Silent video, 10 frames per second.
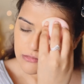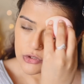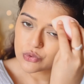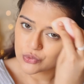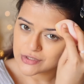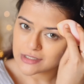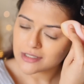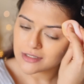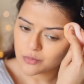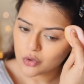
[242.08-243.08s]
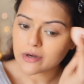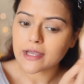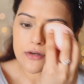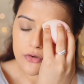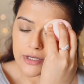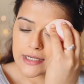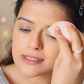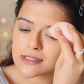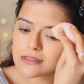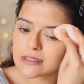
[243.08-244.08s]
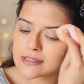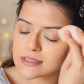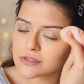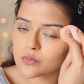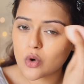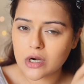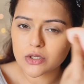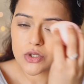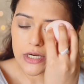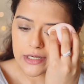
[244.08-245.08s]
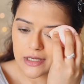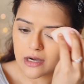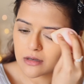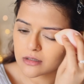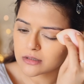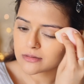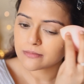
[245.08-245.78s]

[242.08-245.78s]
used it, the more I realized that this is one shade darker.